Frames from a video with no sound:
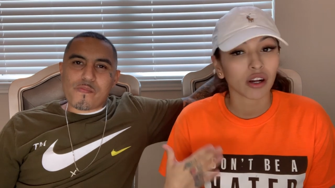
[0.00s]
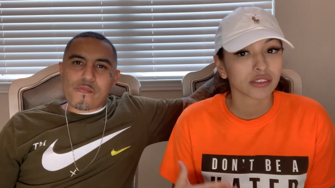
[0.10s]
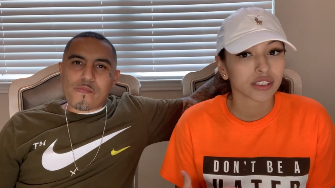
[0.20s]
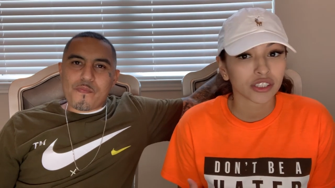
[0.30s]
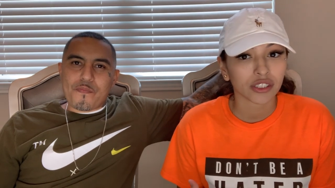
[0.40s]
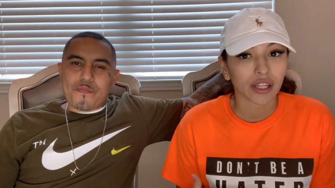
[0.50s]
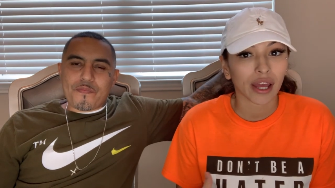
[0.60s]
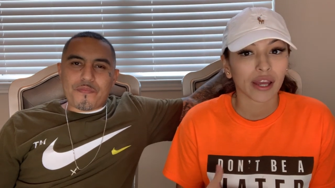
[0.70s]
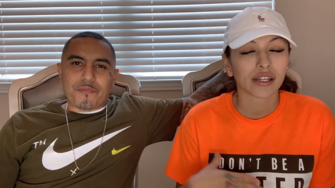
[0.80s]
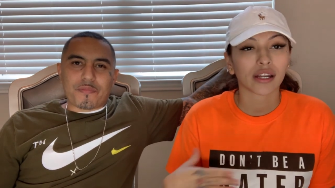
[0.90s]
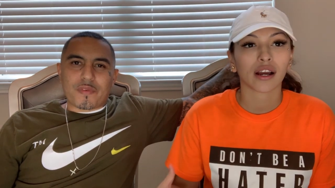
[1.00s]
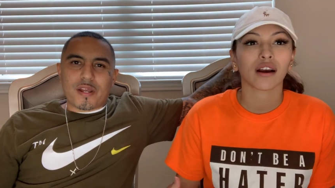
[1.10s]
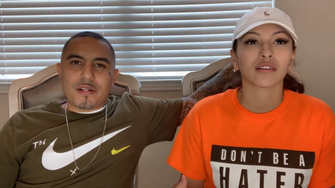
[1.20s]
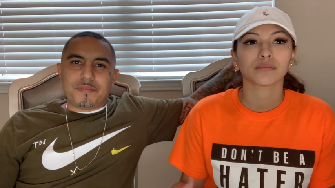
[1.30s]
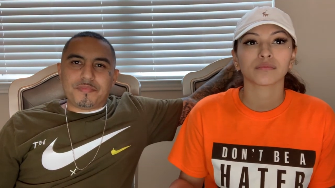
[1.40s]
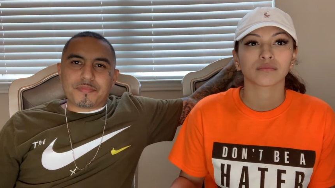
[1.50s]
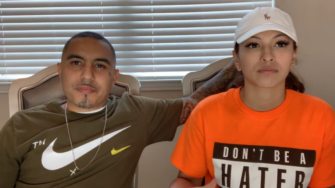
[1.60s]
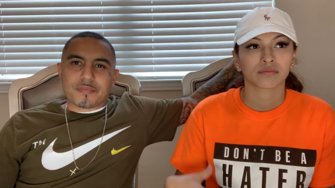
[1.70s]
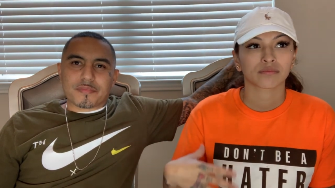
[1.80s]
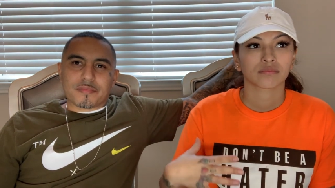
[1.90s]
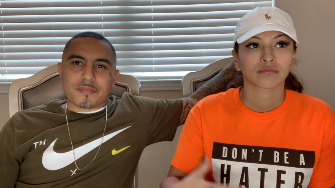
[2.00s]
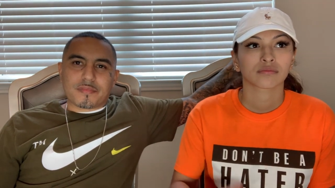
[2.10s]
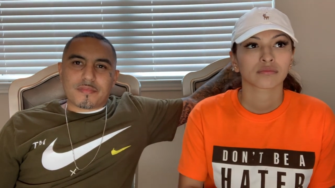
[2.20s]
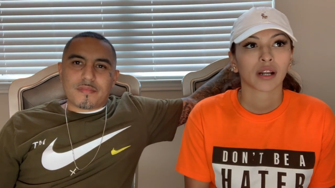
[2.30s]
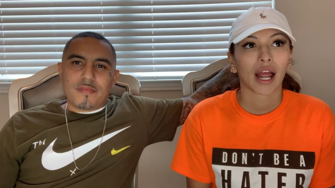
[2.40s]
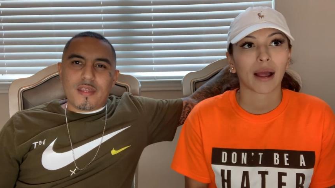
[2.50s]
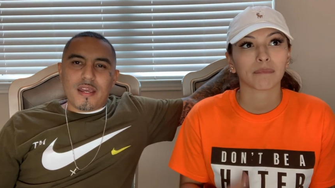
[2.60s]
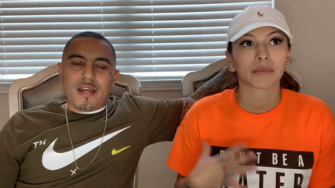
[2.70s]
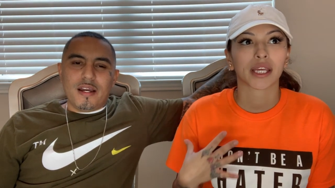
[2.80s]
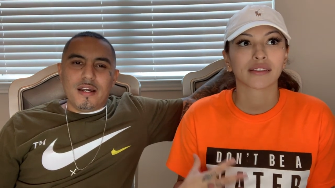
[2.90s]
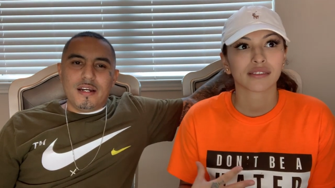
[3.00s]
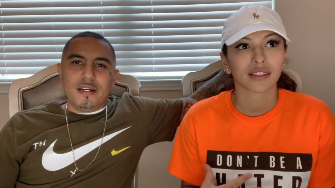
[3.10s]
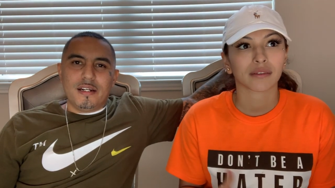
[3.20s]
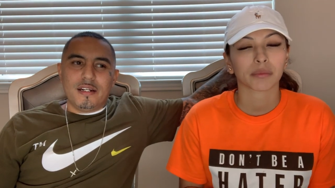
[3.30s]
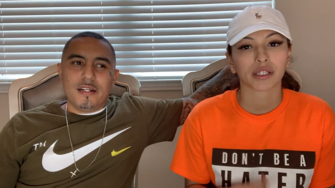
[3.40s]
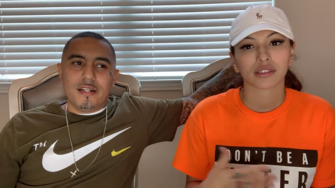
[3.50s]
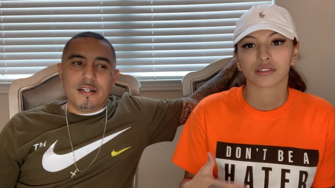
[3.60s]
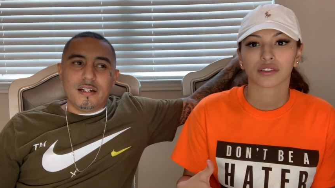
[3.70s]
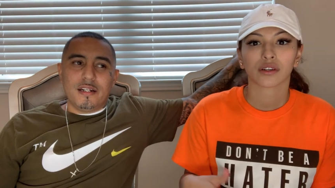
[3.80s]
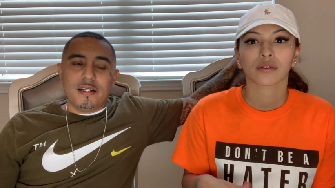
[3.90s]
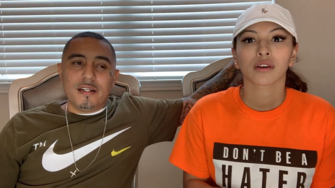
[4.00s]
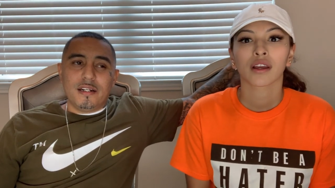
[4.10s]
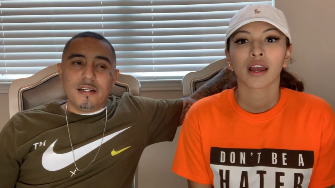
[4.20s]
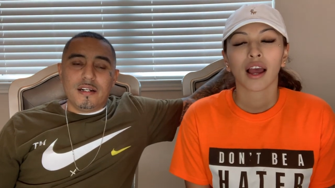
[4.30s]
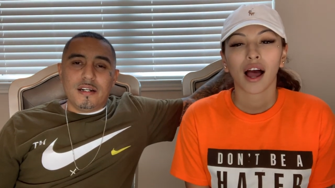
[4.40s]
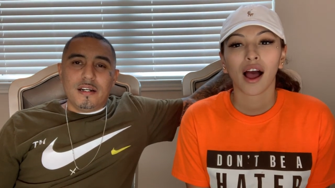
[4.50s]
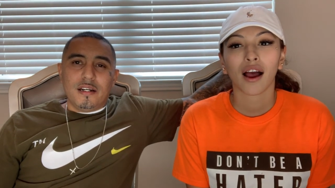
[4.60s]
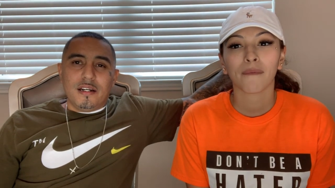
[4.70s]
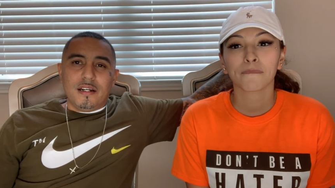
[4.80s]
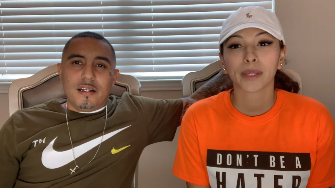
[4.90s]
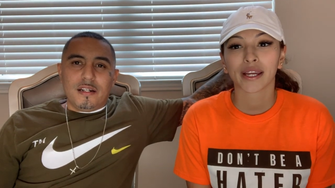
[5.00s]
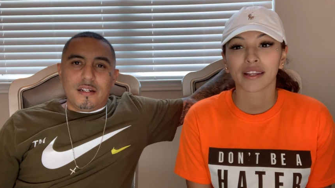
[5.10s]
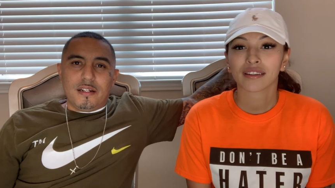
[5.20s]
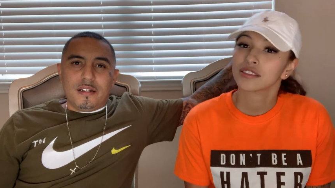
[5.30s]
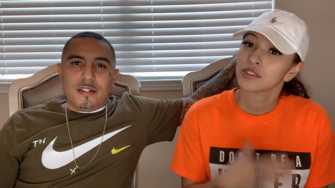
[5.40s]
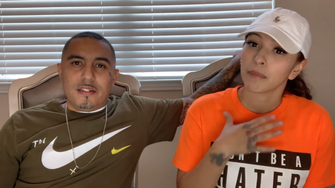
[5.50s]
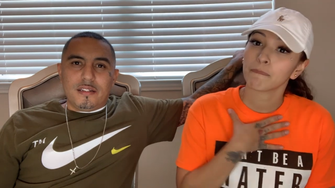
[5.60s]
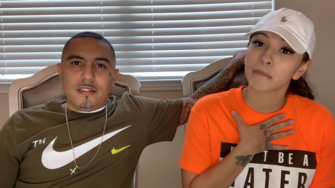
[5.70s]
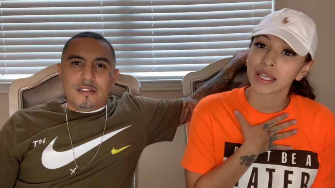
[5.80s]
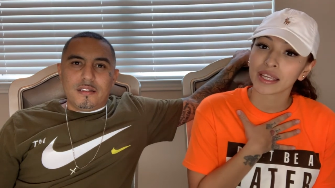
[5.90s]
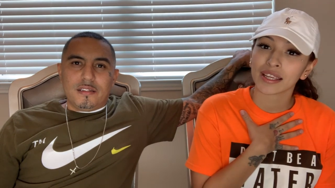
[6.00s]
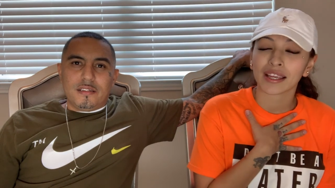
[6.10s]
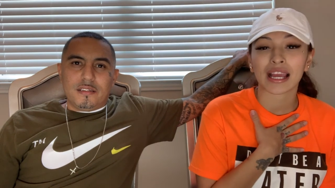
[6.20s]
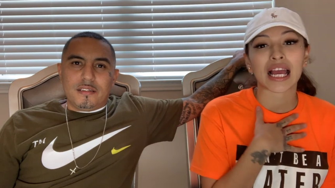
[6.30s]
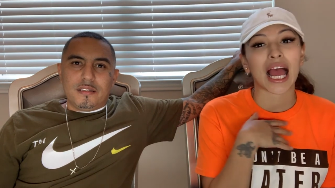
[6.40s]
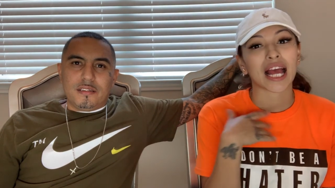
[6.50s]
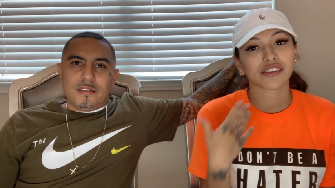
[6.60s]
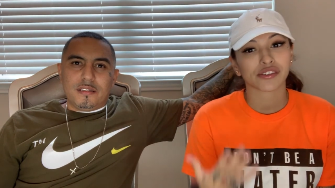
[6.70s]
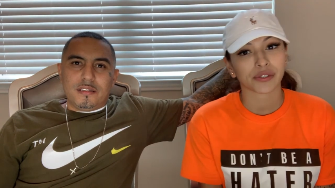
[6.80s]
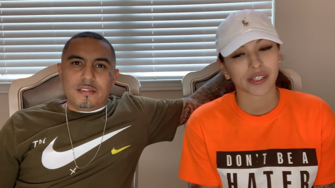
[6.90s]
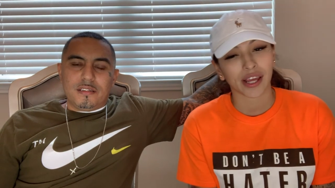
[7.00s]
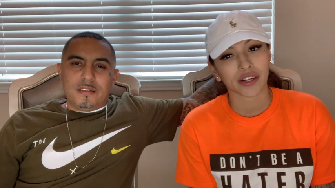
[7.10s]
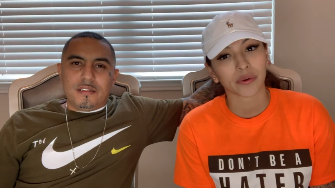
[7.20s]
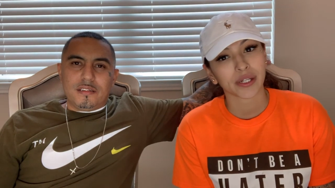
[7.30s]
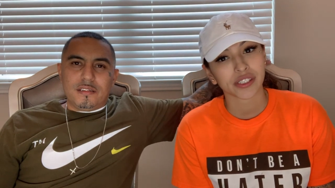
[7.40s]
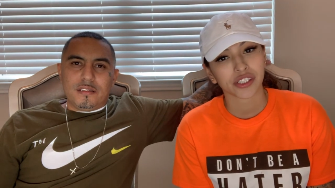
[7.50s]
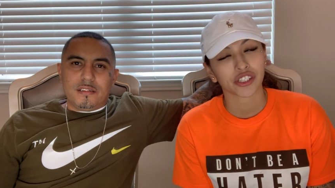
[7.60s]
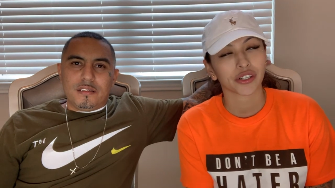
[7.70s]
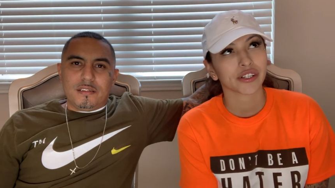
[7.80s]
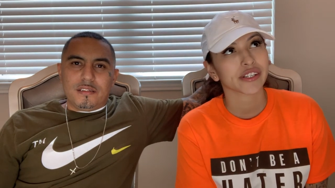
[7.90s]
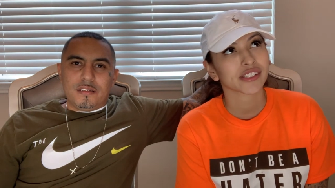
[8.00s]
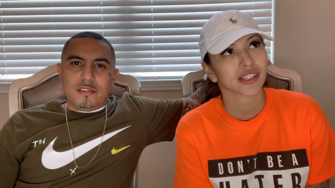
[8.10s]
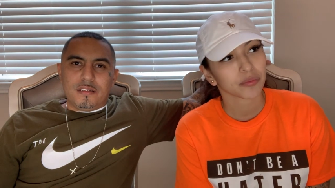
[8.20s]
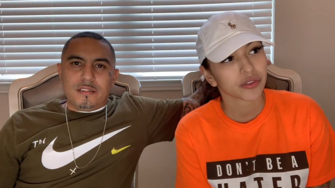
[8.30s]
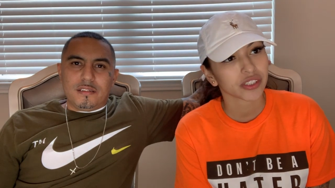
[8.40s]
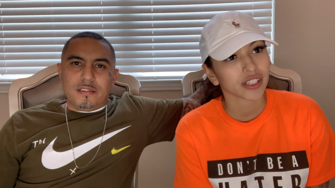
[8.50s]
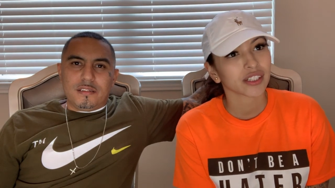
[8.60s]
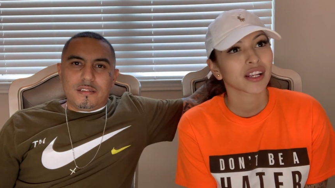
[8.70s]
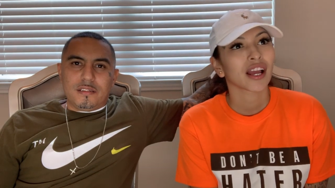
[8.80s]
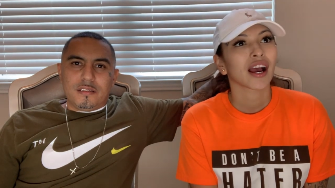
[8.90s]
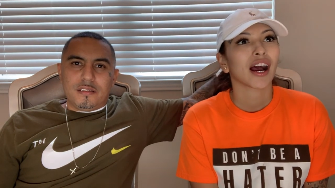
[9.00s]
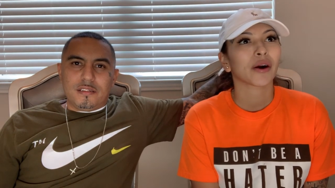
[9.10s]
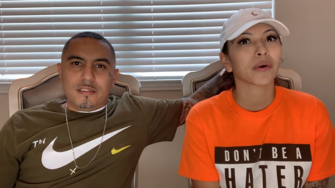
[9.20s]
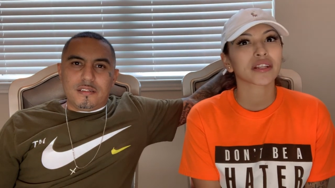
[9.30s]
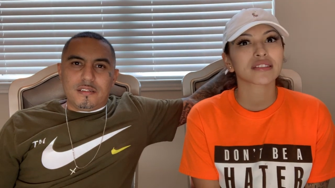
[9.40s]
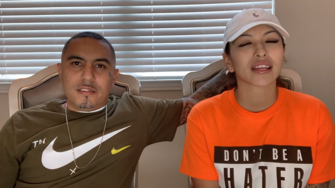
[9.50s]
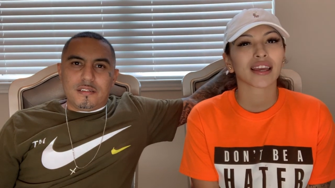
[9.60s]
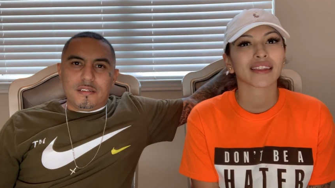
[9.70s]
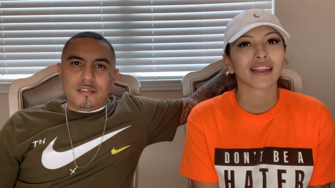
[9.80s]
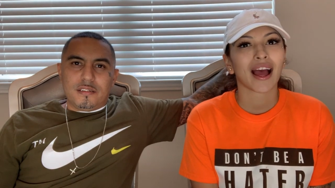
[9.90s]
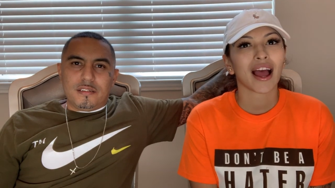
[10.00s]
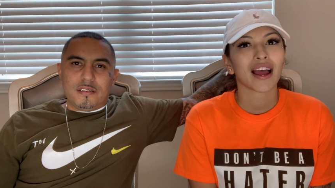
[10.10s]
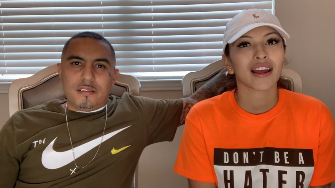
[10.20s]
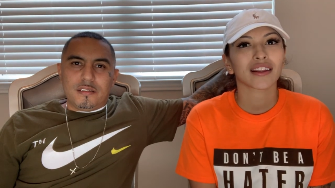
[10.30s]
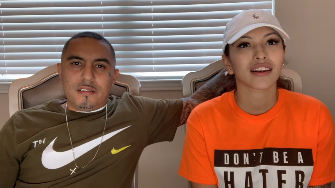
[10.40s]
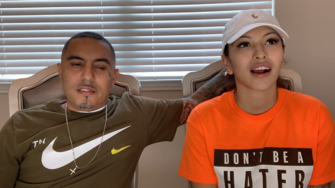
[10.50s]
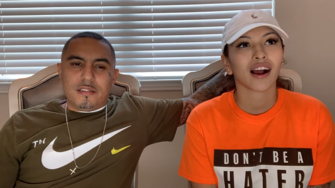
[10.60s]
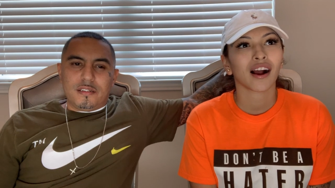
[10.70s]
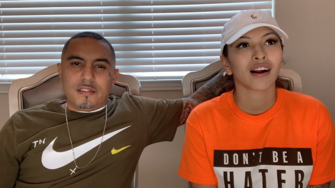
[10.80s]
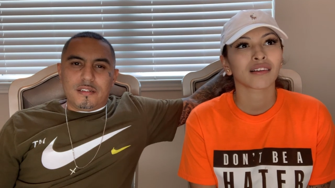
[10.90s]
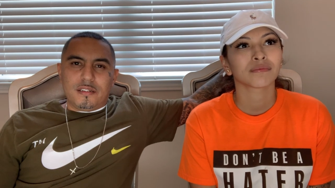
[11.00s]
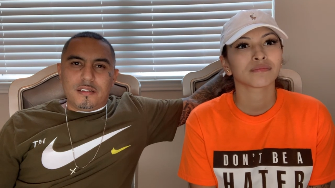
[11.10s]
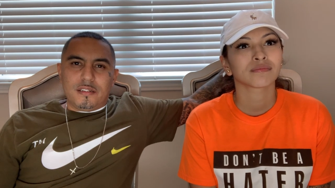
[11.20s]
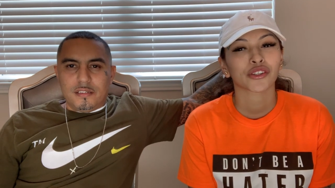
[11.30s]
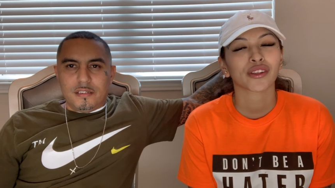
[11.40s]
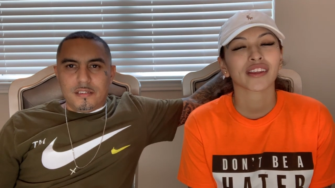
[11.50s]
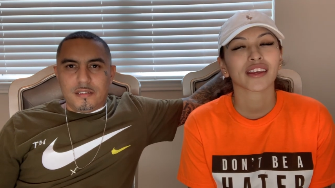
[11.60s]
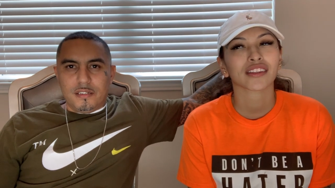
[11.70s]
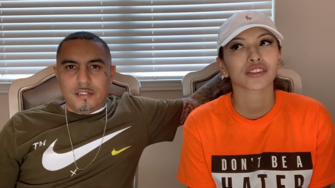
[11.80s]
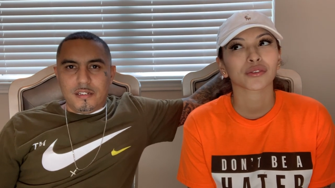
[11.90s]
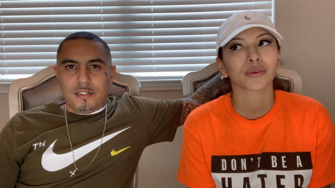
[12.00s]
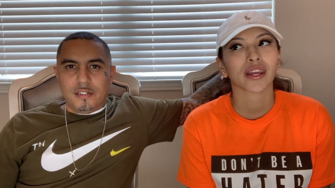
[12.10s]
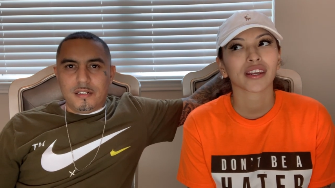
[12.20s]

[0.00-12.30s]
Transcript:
Speaker 1: falls under that. Um, I'm guessing, because you know. Uh, but me answering that question or assumption, I want to say that um you can get through